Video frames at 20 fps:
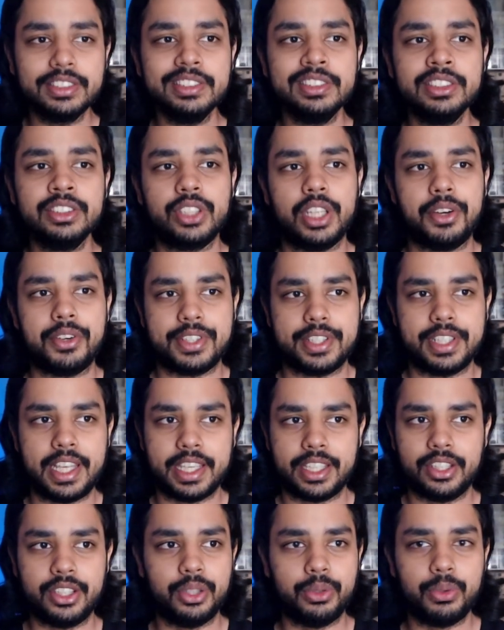so I was
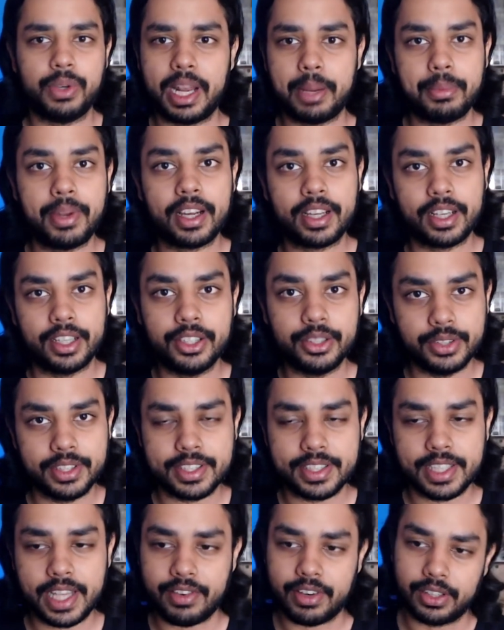like, you know what? I'm not gonna do
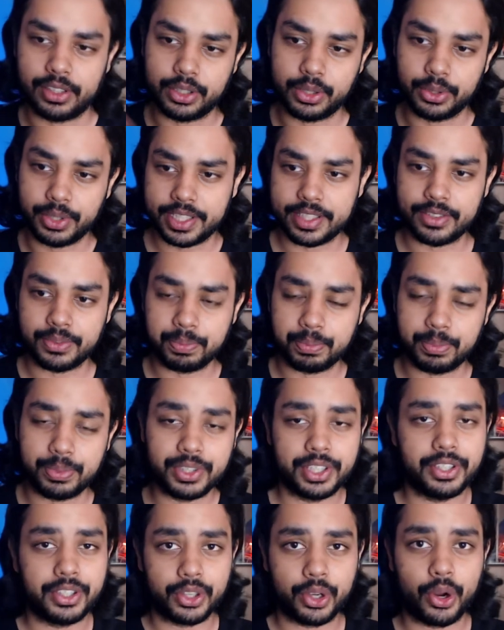this live. I'll do this
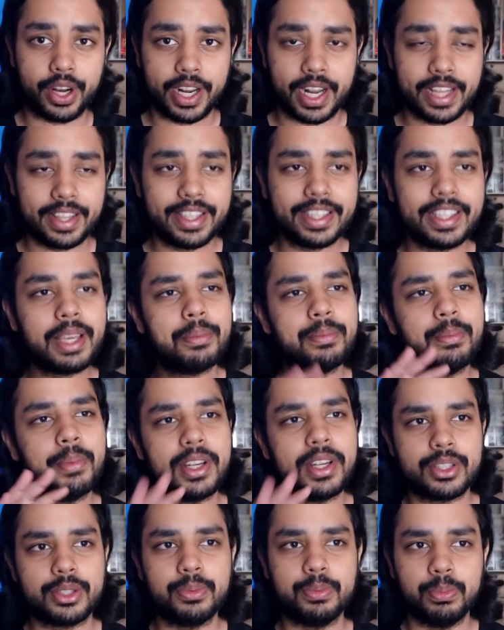pre-recorded. I think I'm
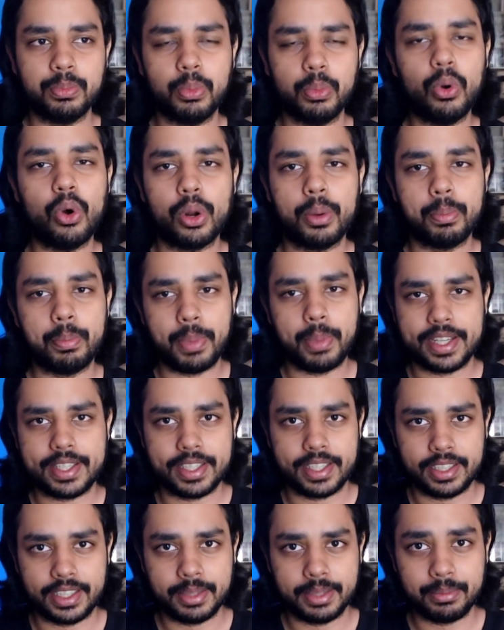much more
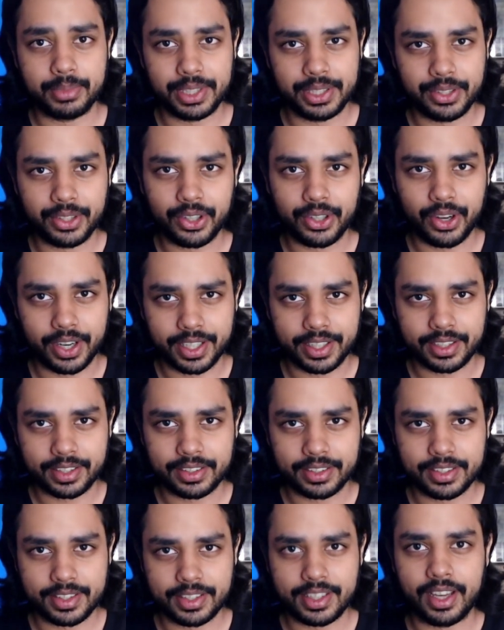better in pre-recording
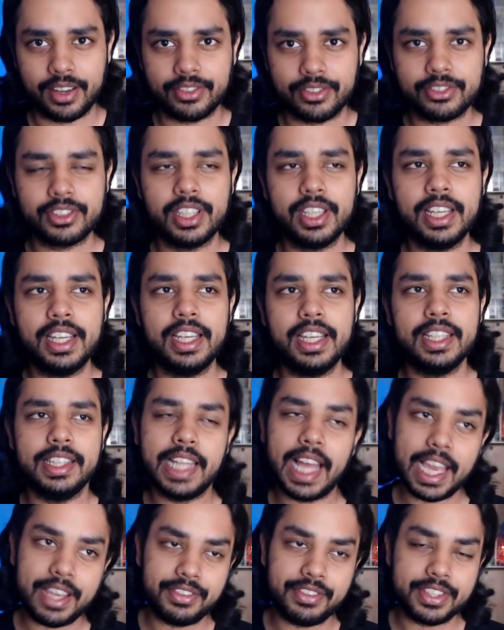stuff.
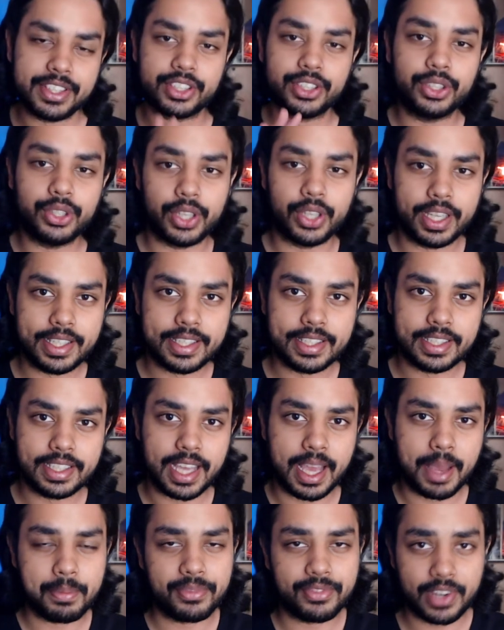Live is good.
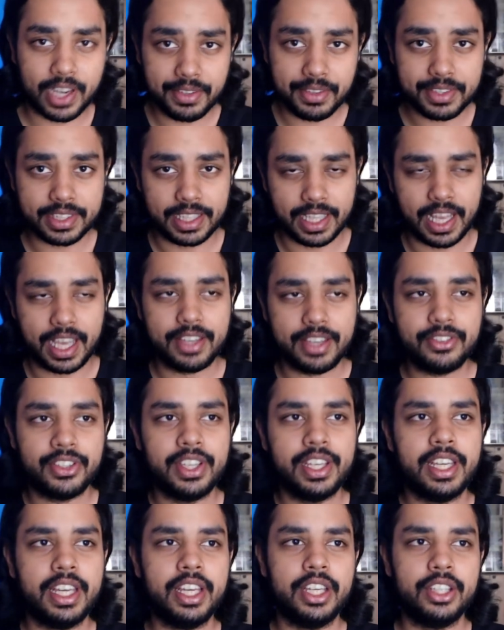I'm fine with live.
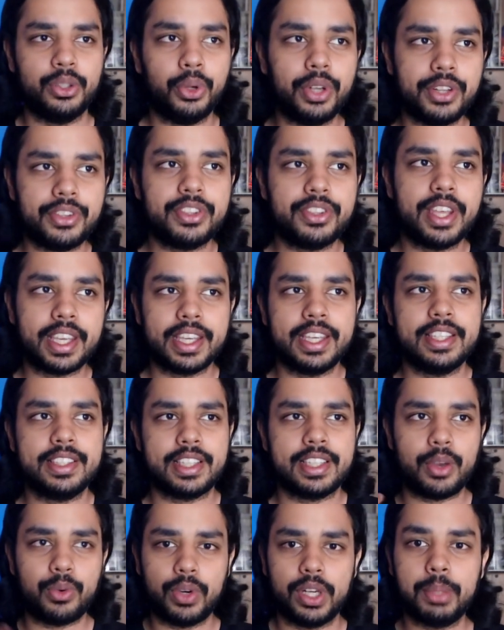The only thing
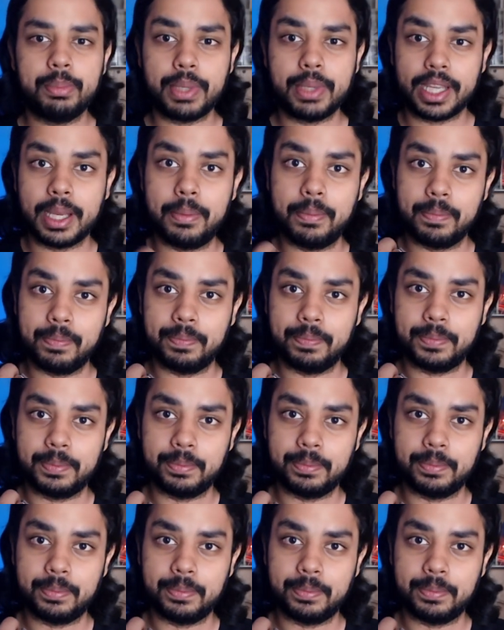is, I want to become